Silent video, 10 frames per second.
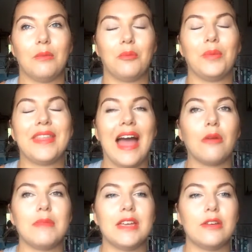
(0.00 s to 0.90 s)

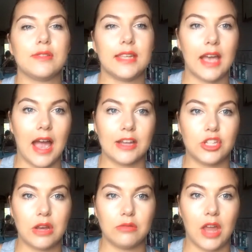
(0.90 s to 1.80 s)
without me using it, I
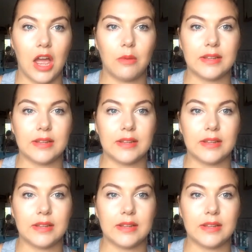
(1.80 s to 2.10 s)
don't know.